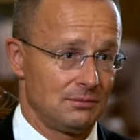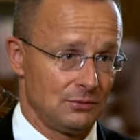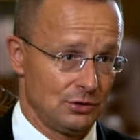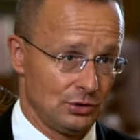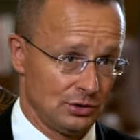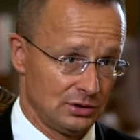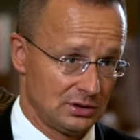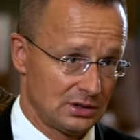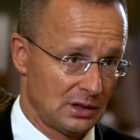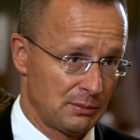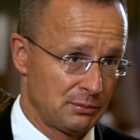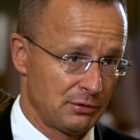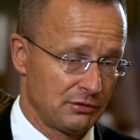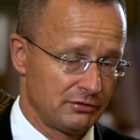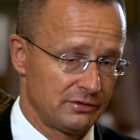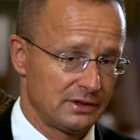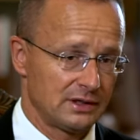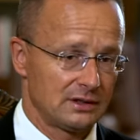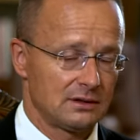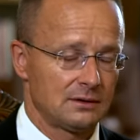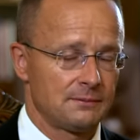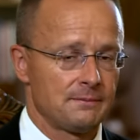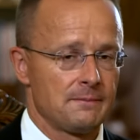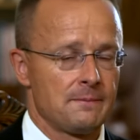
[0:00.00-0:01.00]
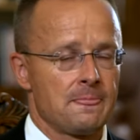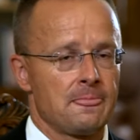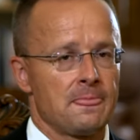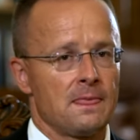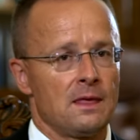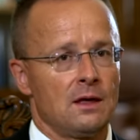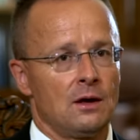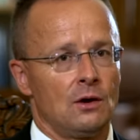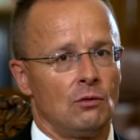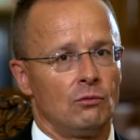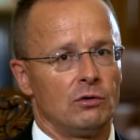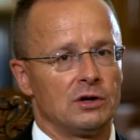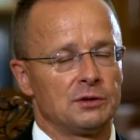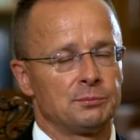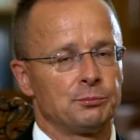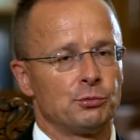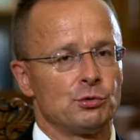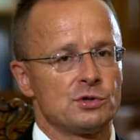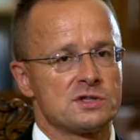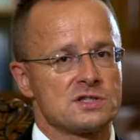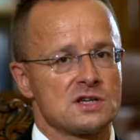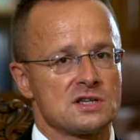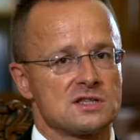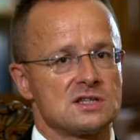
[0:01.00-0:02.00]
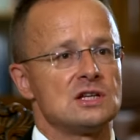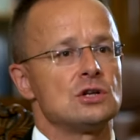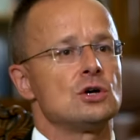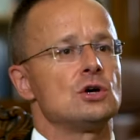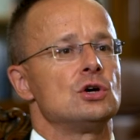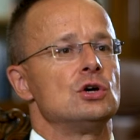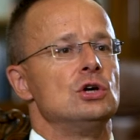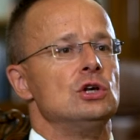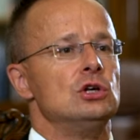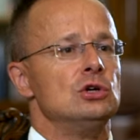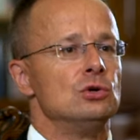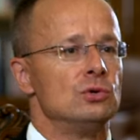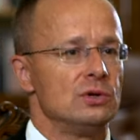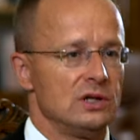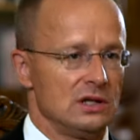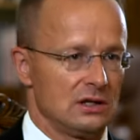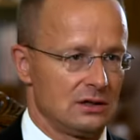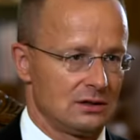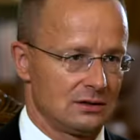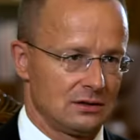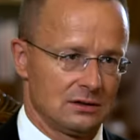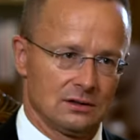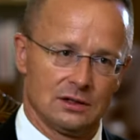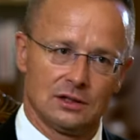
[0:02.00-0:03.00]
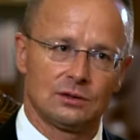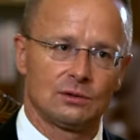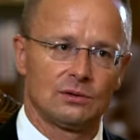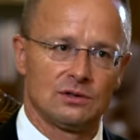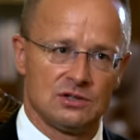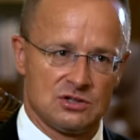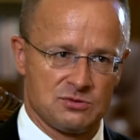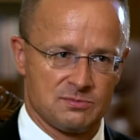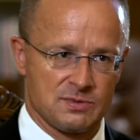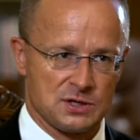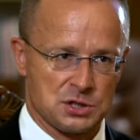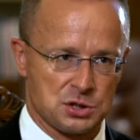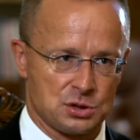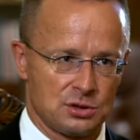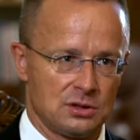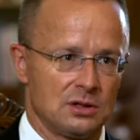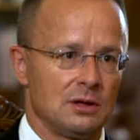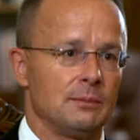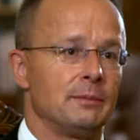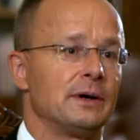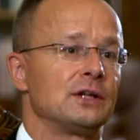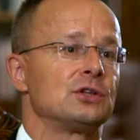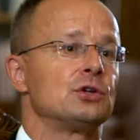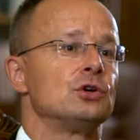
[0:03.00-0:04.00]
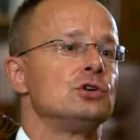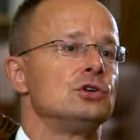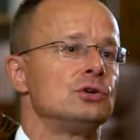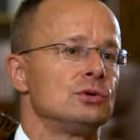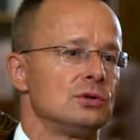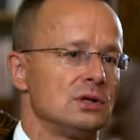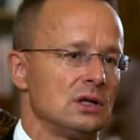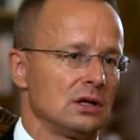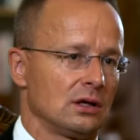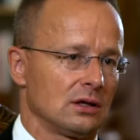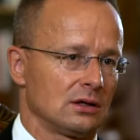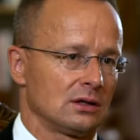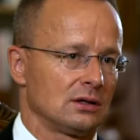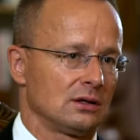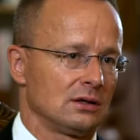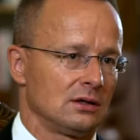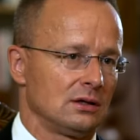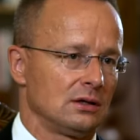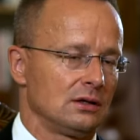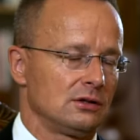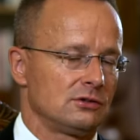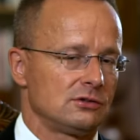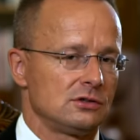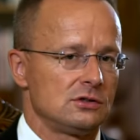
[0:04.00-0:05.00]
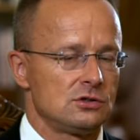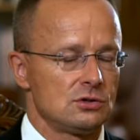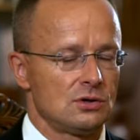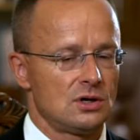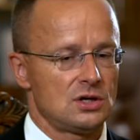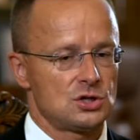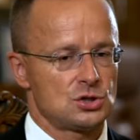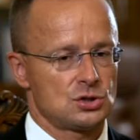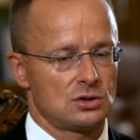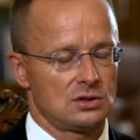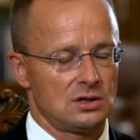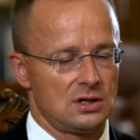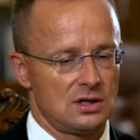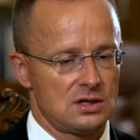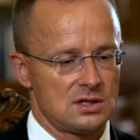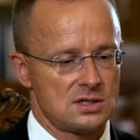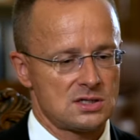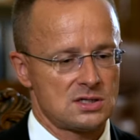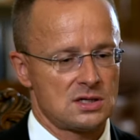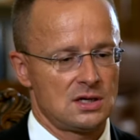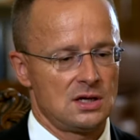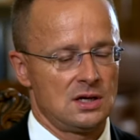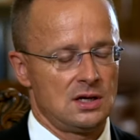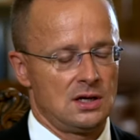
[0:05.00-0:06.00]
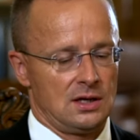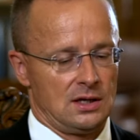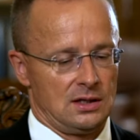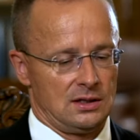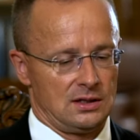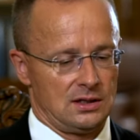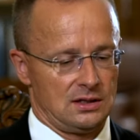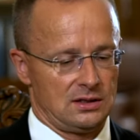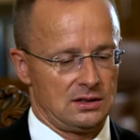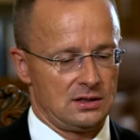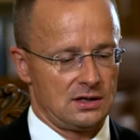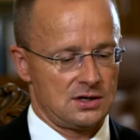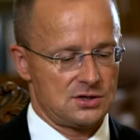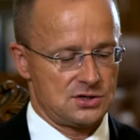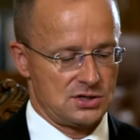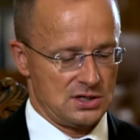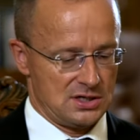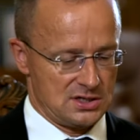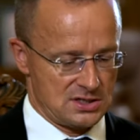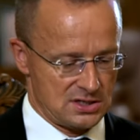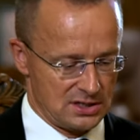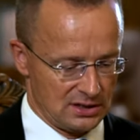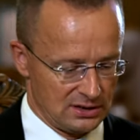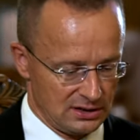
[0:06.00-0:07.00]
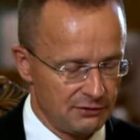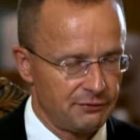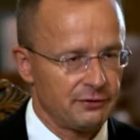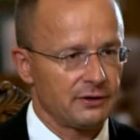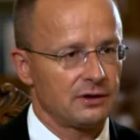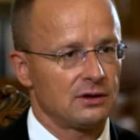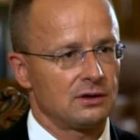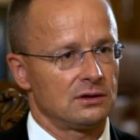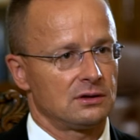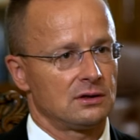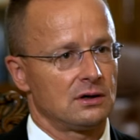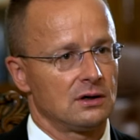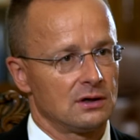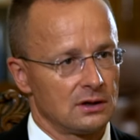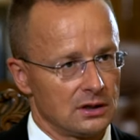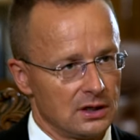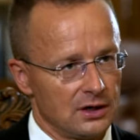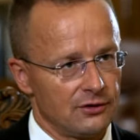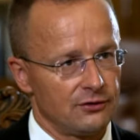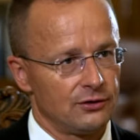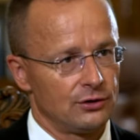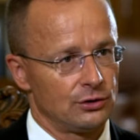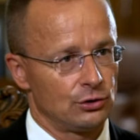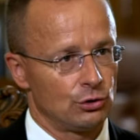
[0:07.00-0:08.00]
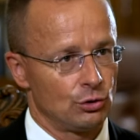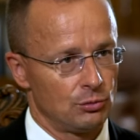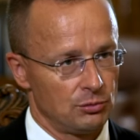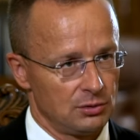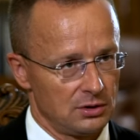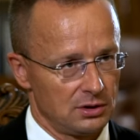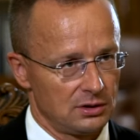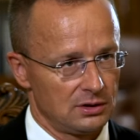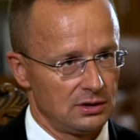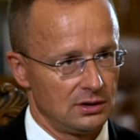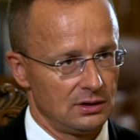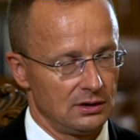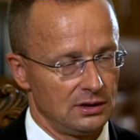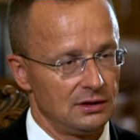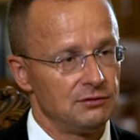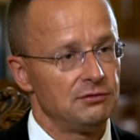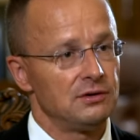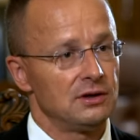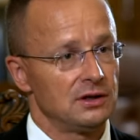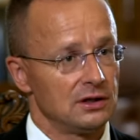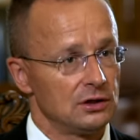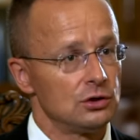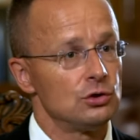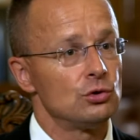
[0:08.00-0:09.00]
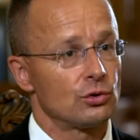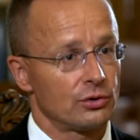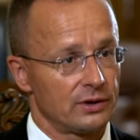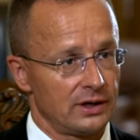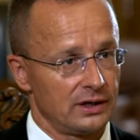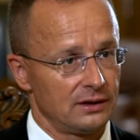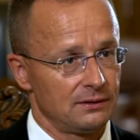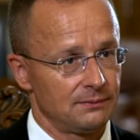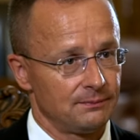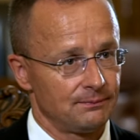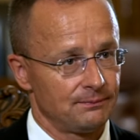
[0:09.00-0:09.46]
On top of that, what puts us in a unique, not only special, but a unique situation is that there's a significant Hungarian community living in Ukraine.